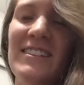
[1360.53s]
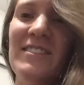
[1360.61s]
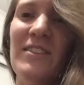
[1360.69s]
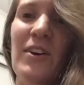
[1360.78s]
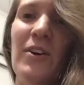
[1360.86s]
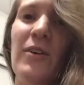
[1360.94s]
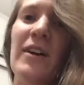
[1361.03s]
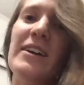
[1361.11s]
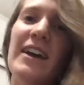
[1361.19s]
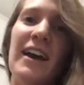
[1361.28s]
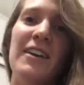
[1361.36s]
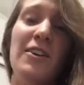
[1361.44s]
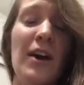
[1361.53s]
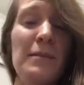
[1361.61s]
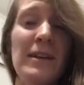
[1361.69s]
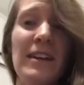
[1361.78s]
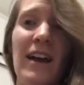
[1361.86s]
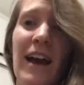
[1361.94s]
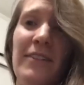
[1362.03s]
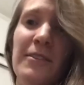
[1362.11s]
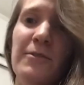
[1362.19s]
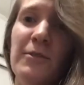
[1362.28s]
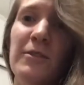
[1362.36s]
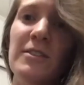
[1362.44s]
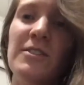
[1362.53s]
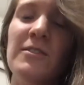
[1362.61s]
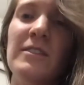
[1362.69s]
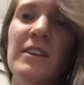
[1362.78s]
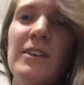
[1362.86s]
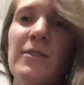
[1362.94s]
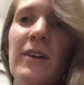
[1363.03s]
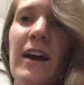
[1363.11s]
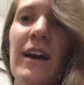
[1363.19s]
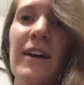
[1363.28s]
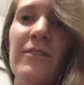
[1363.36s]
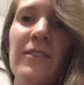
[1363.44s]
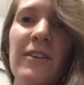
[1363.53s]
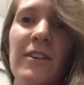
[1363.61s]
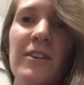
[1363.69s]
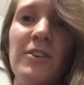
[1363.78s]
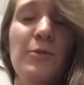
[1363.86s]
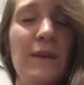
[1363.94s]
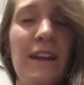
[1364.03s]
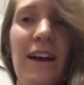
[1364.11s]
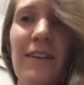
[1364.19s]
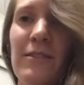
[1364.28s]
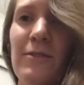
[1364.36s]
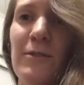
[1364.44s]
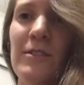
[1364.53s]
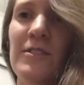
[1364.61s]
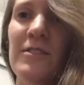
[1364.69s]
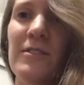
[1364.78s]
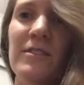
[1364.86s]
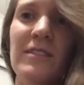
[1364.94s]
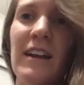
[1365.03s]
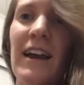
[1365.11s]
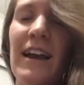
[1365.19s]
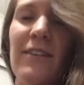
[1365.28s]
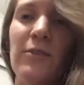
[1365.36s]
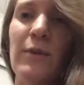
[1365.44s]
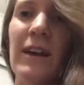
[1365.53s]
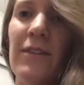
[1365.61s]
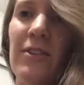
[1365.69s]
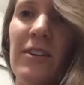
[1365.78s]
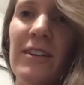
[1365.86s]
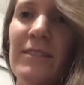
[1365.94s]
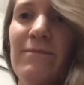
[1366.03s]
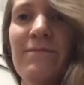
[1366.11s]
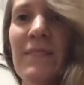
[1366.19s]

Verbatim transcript: So, yeah, now I may not have the food issues that you have, or you may not have the food issues that I have, or whatever.